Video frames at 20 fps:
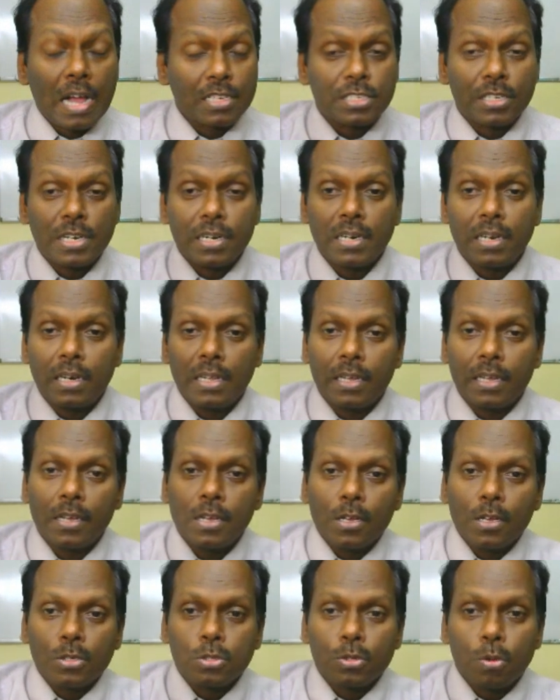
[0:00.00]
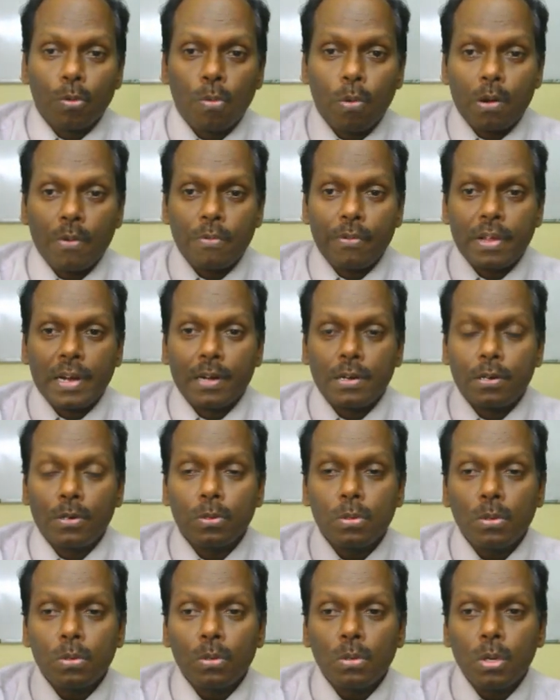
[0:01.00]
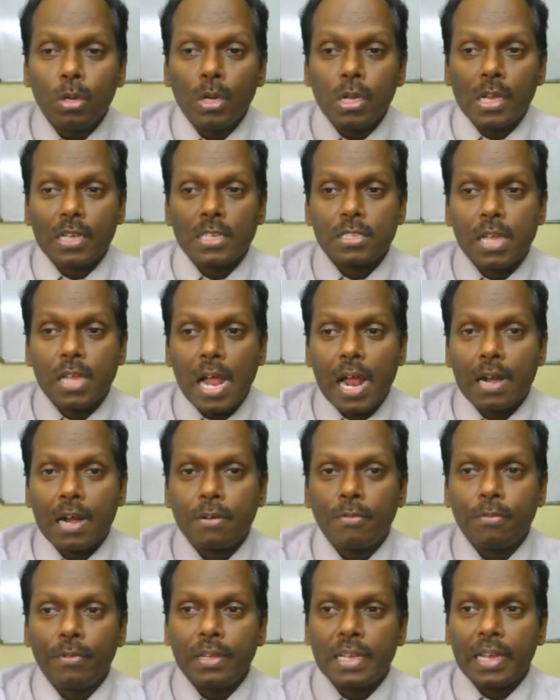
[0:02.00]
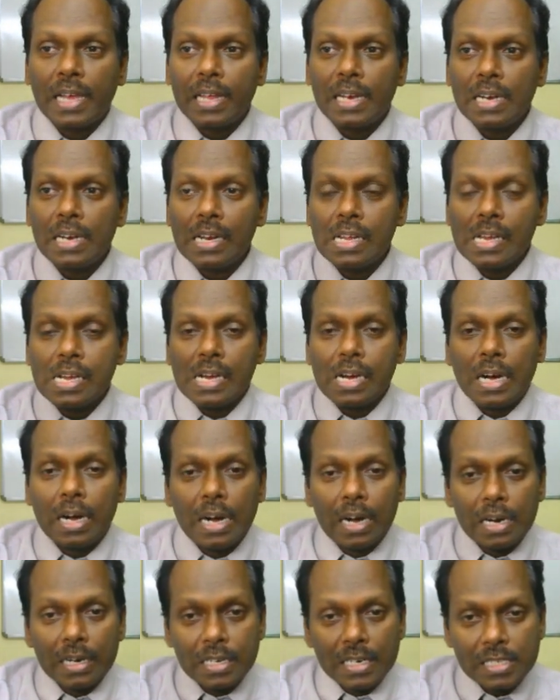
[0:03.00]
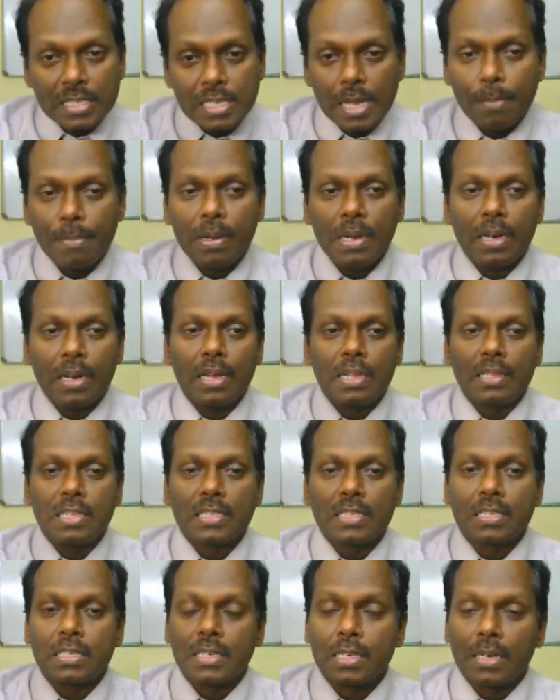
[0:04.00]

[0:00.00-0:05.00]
accidentally. So what we can do is that we can disable this